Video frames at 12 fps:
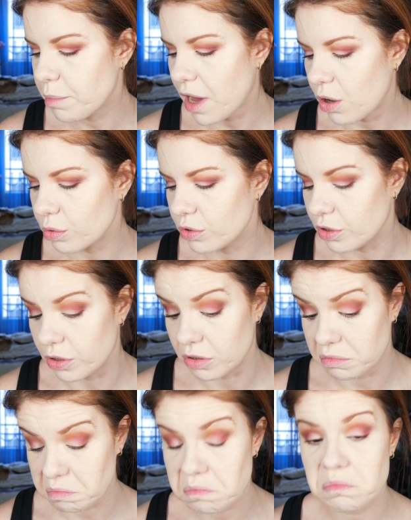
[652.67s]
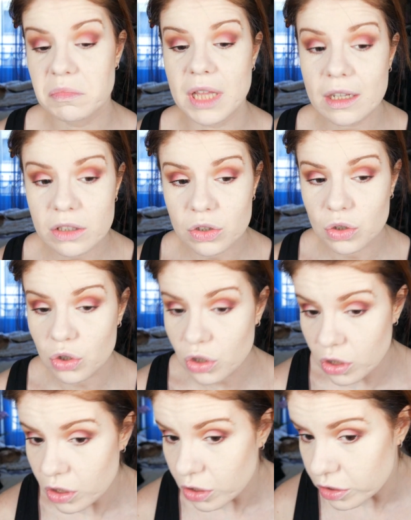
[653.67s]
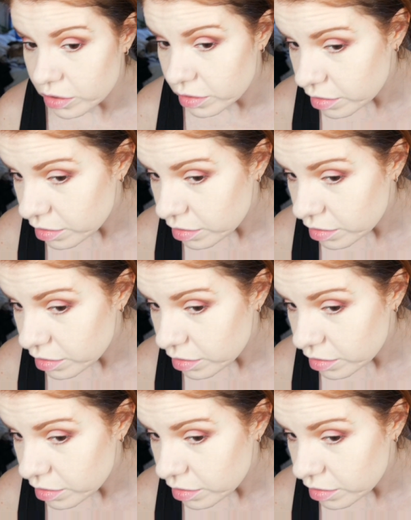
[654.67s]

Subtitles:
powder. That's good.